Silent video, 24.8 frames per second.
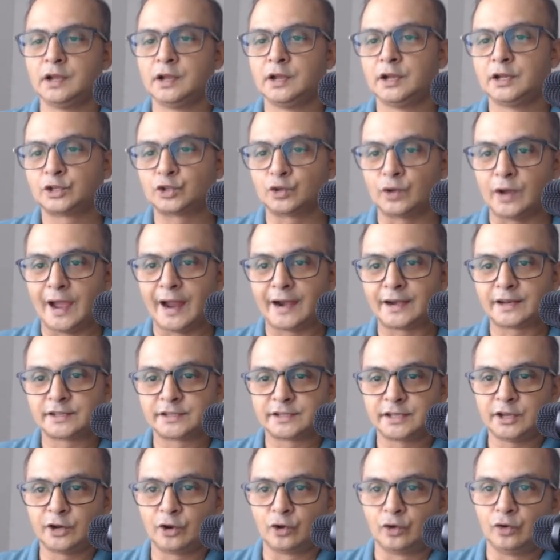So at
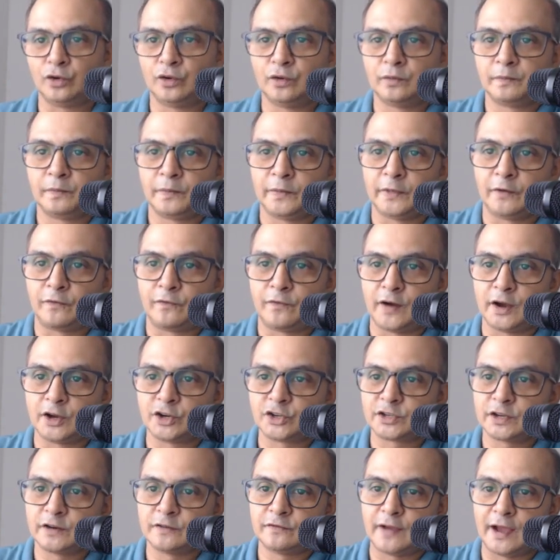0, the
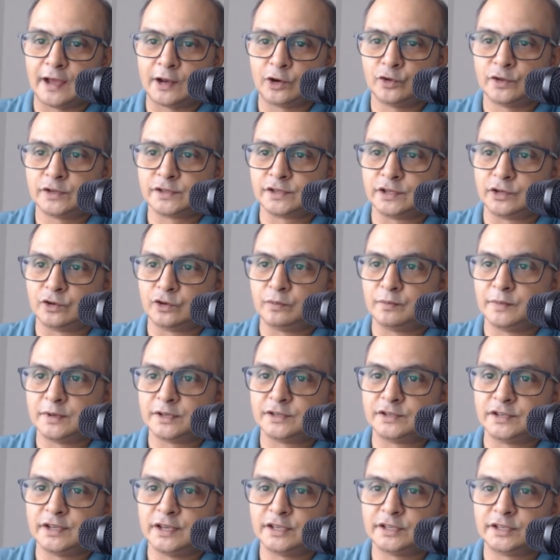function value is 0,
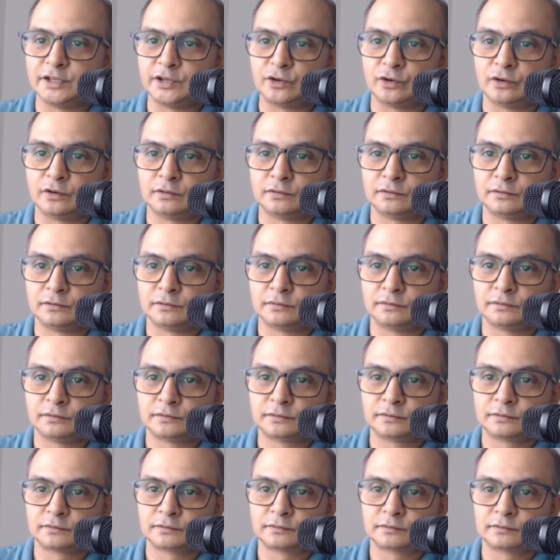means g0
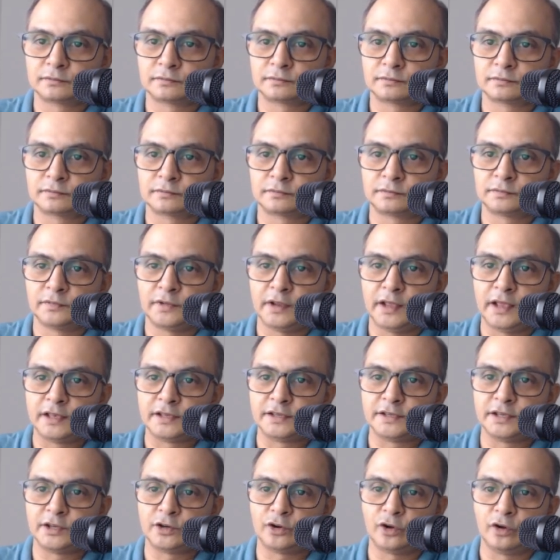is
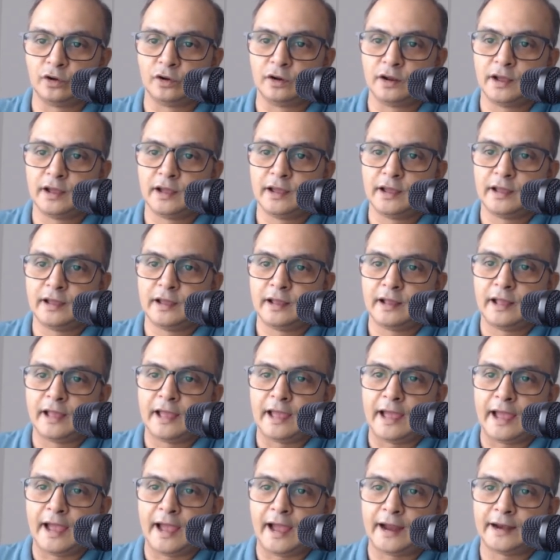0,
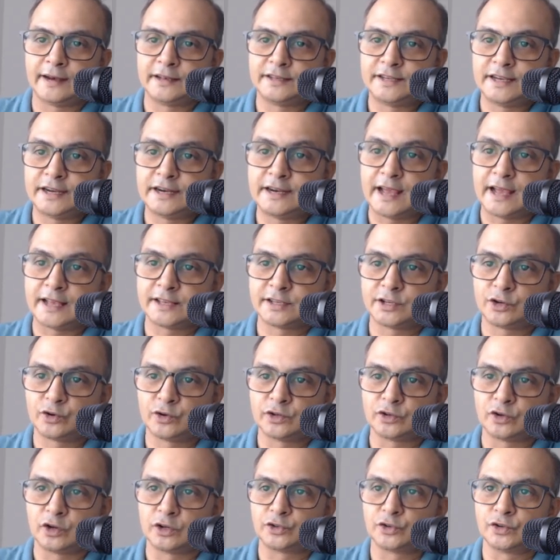and g dash 0
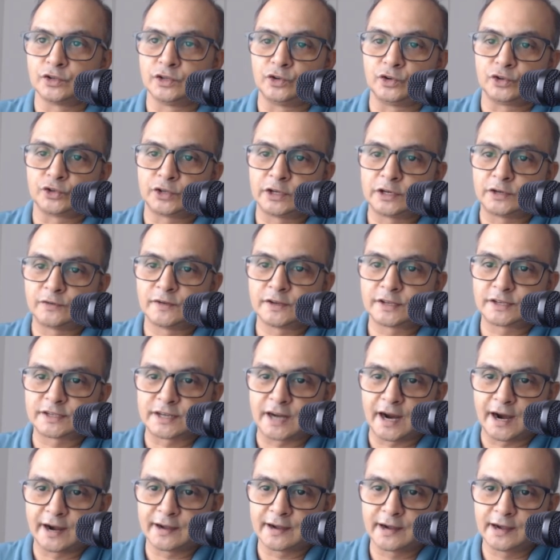is also 0. So it will
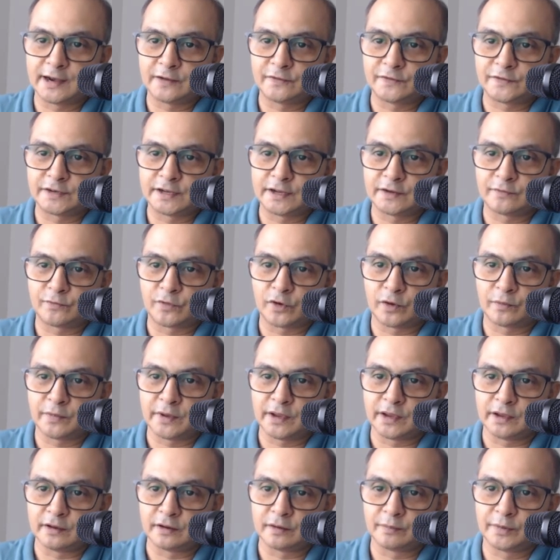start lifting from
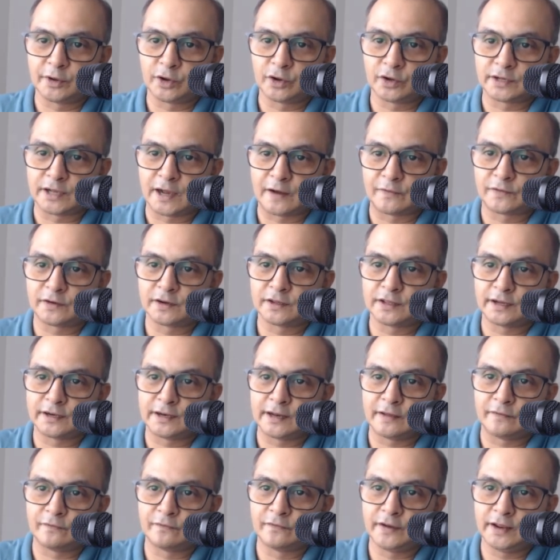here, because after that
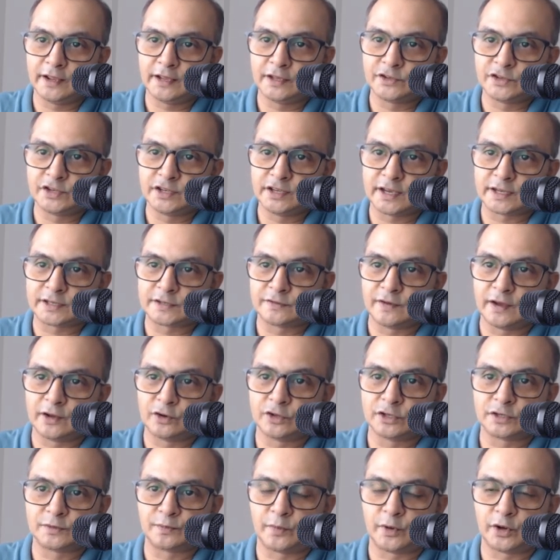every gx value
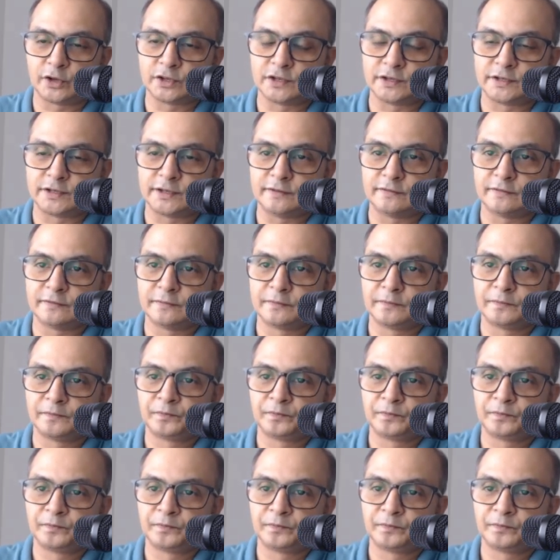is positive.